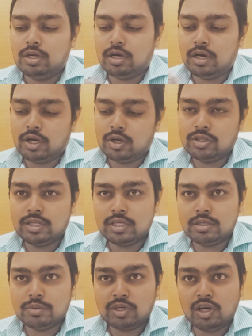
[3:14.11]
there
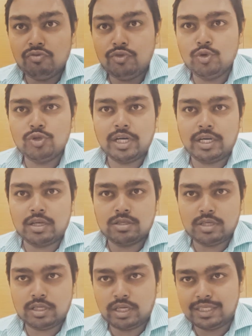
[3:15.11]
is something called view
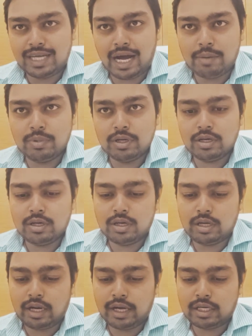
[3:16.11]
status in the tab,
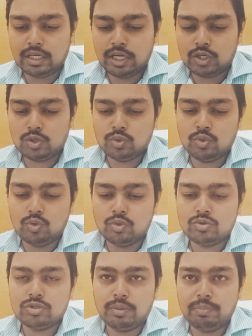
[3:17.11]
like near
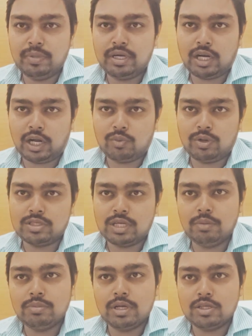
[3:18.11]
to submit request
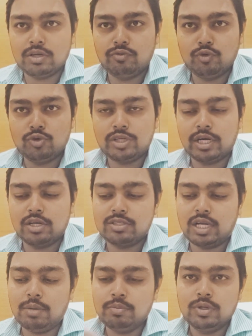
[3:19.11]
tab, there is a view status
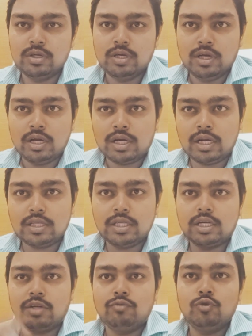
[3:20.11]
tab. Click
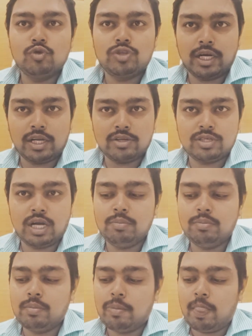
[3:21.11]
that view status
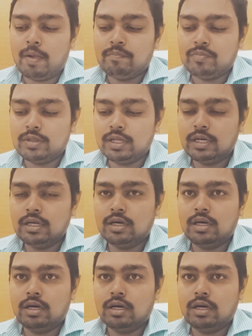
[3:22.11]
tab. Then